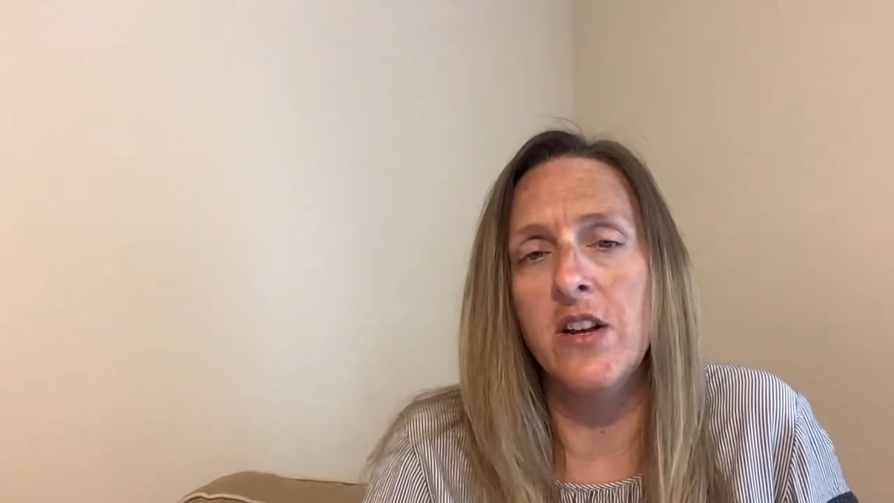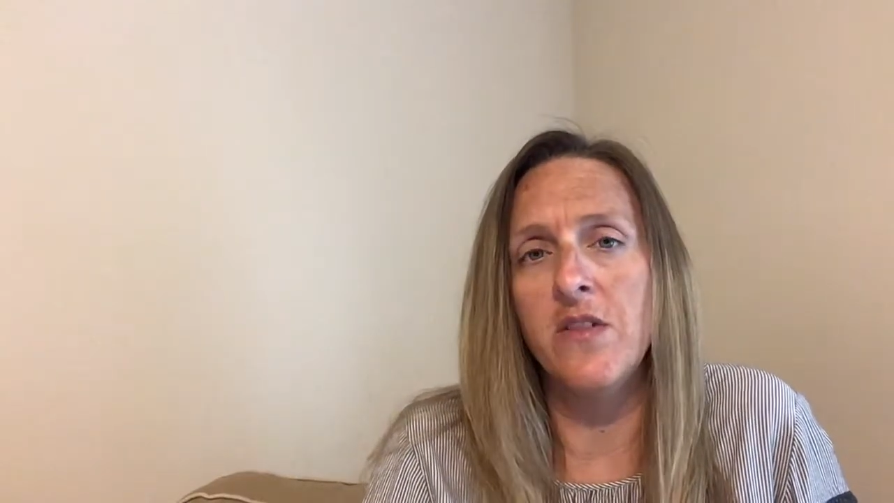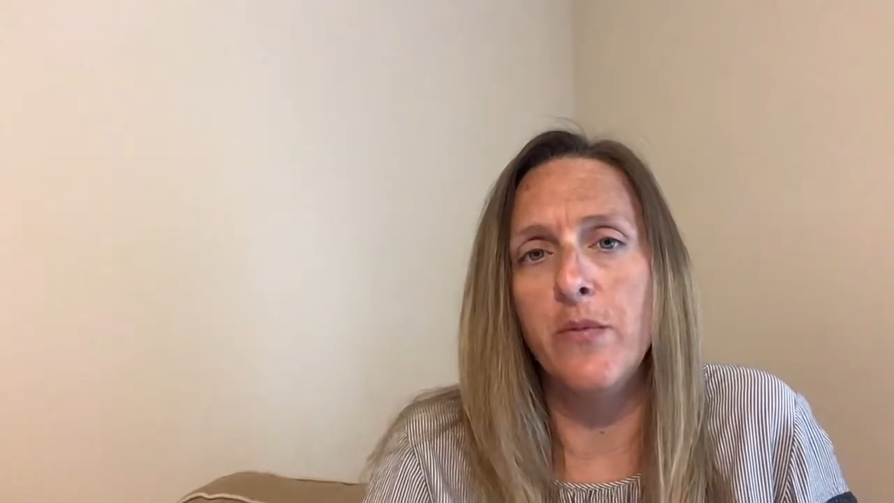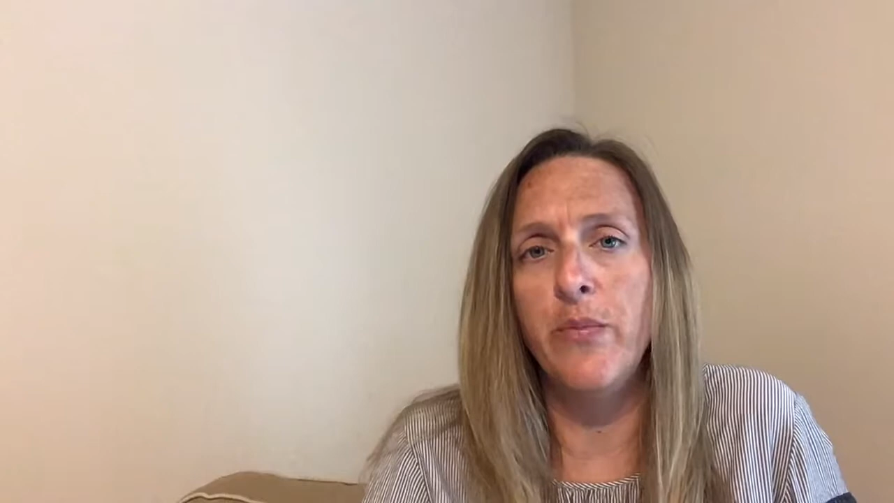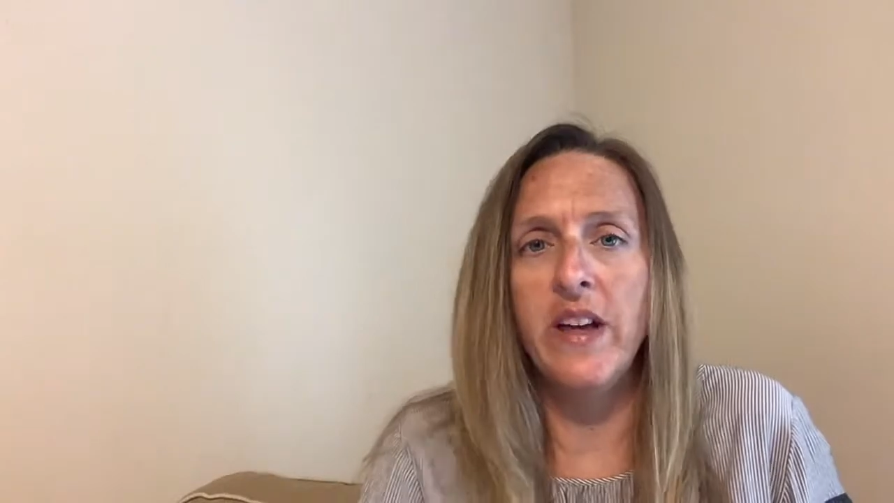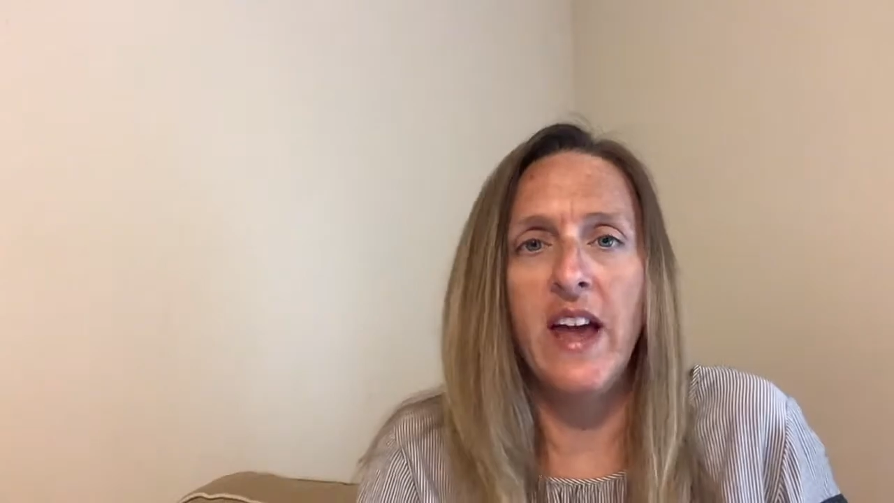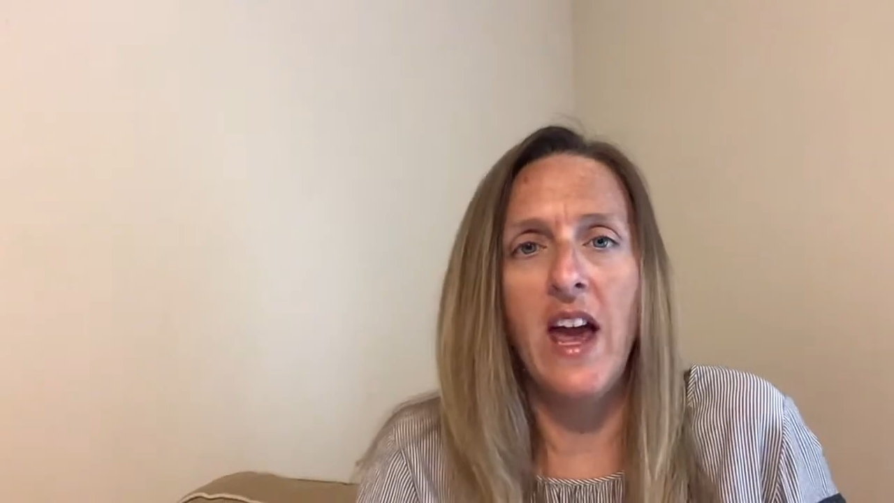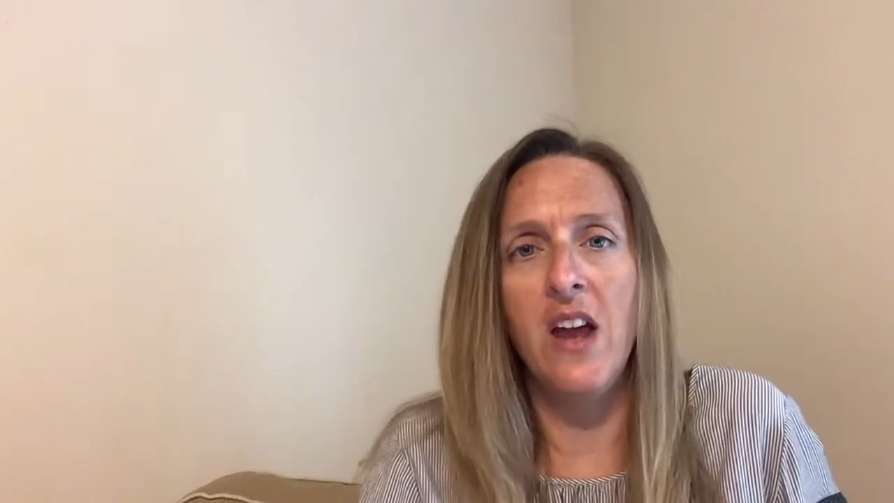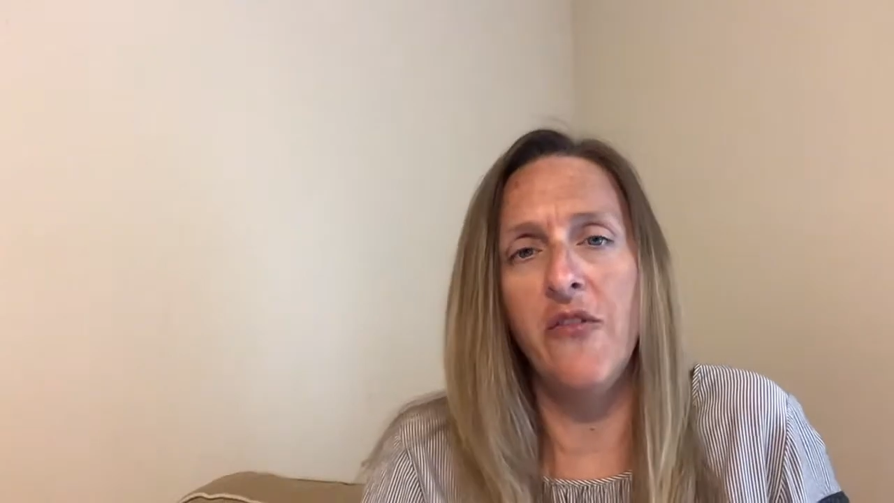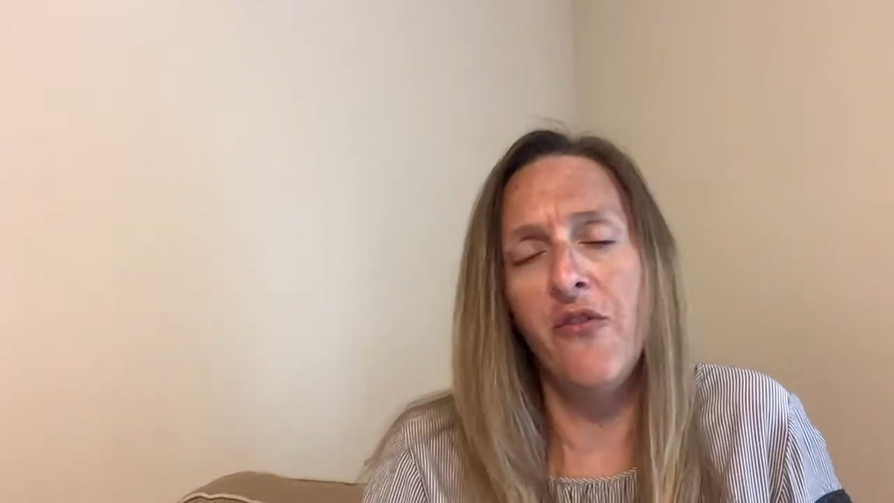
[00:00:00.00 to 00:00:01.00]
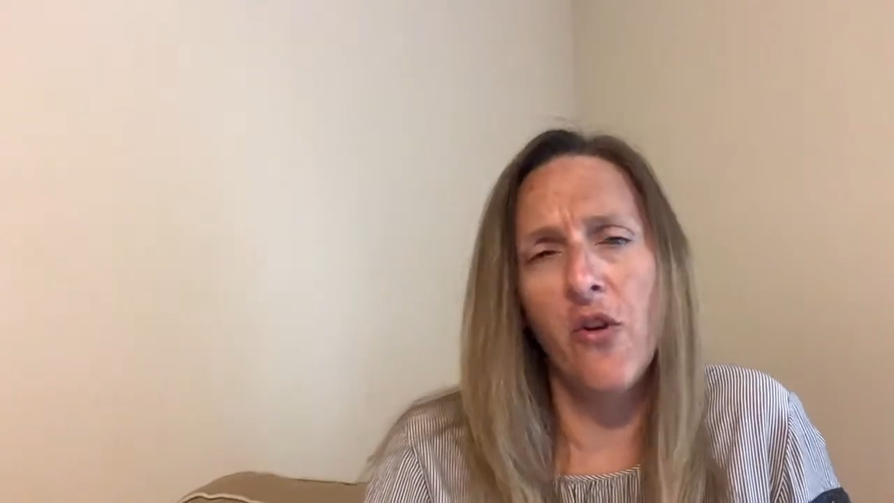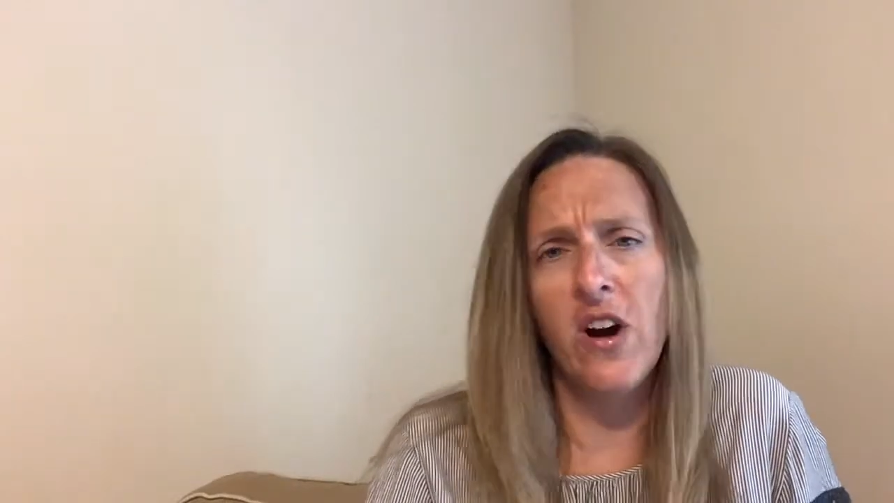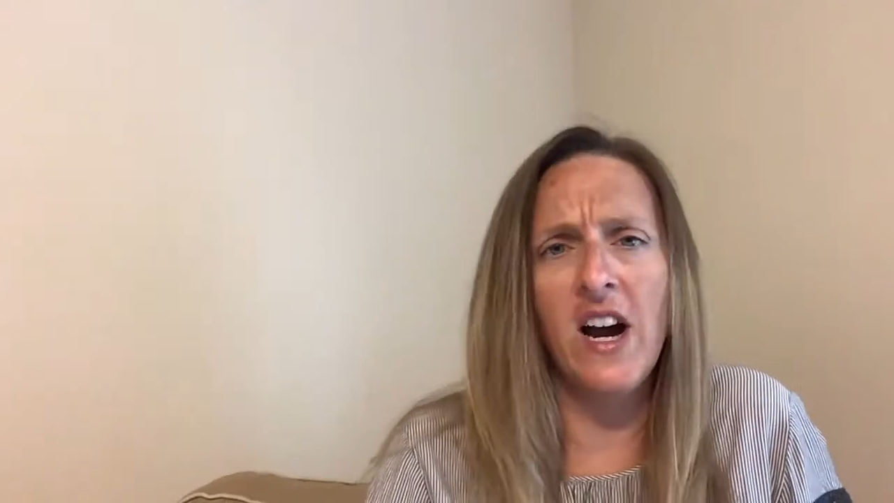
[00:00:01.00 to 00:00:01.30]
the big head, 4